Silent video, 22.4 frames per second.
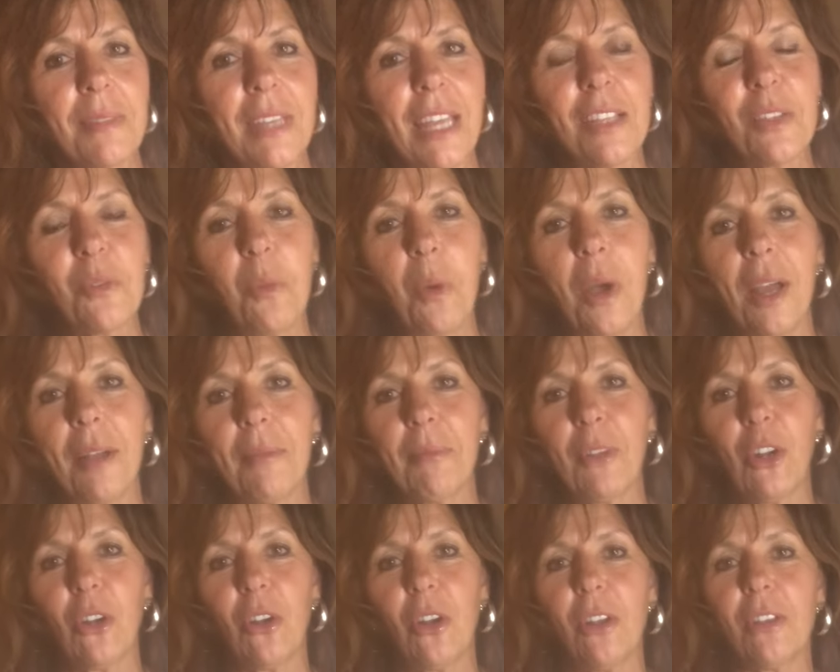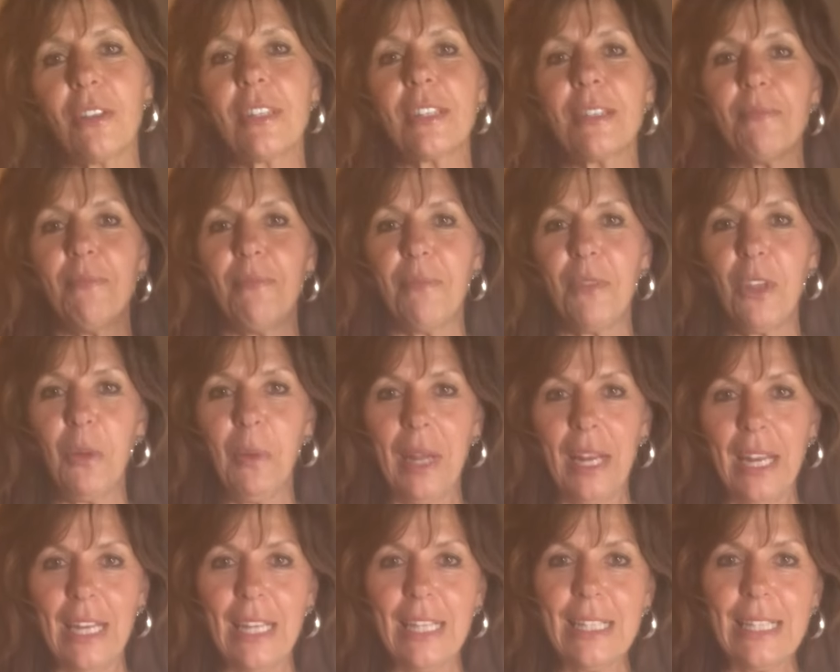Guess what, girls? You
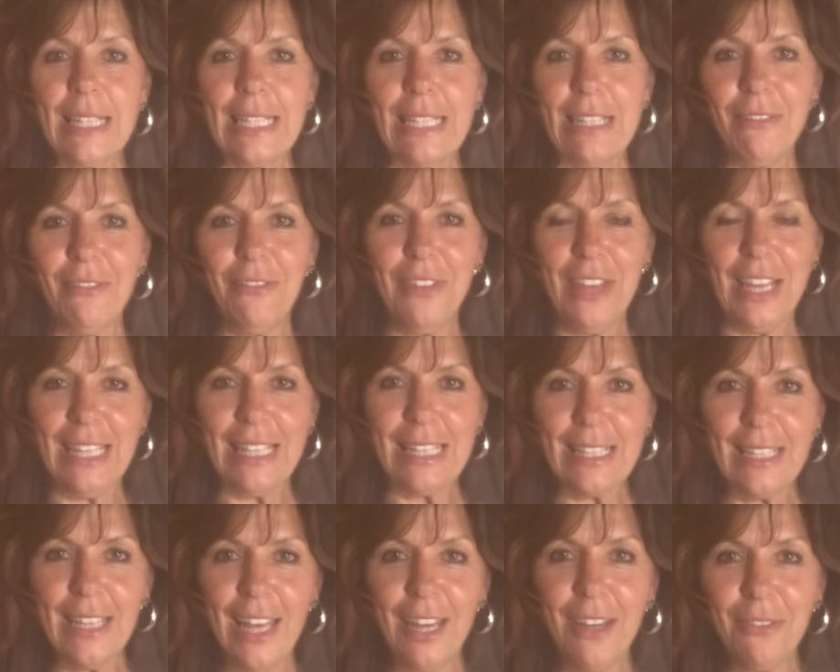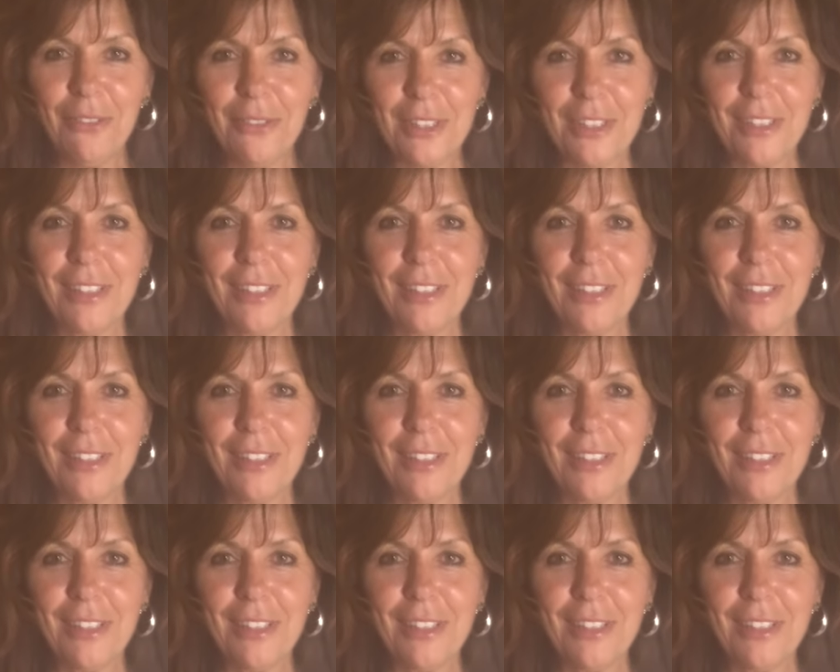want an instant facelift?